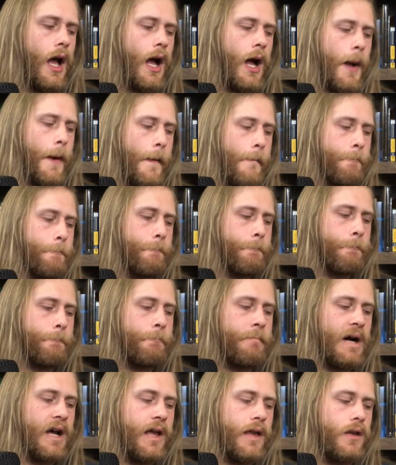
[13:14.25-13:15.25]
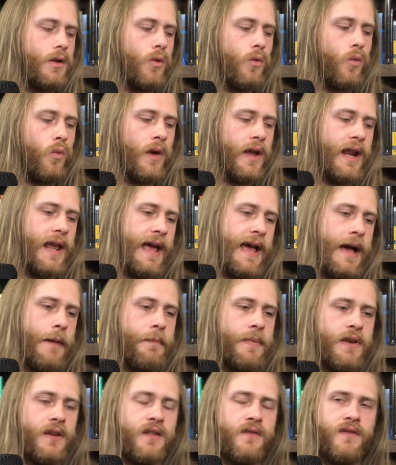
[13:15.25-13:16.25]
But what
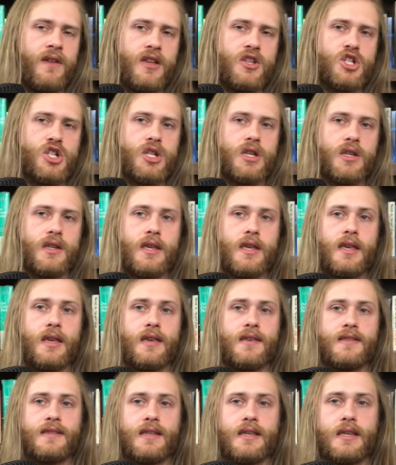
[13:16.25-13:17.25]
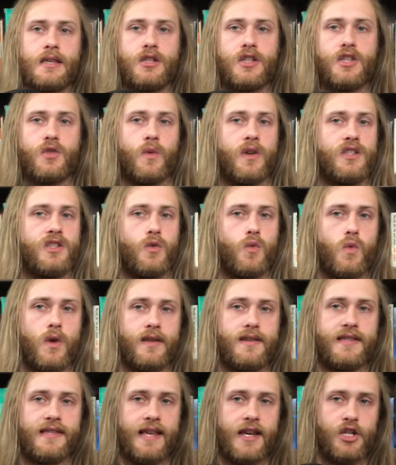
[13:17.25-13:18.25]
happened eventually is he just went to
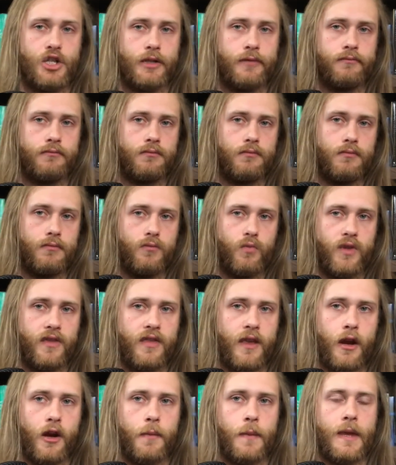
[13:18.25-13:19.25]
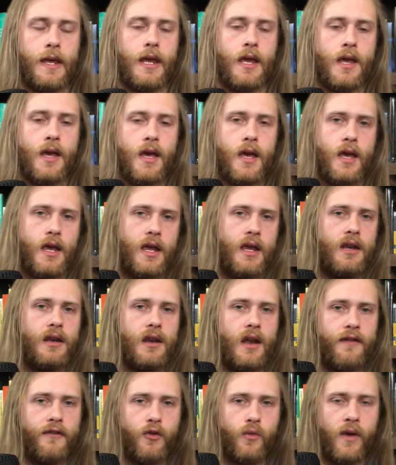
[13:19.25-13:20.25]
one session with therapy,
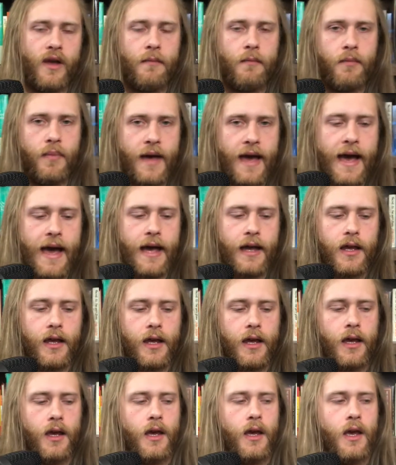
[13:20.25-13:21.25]
never went back.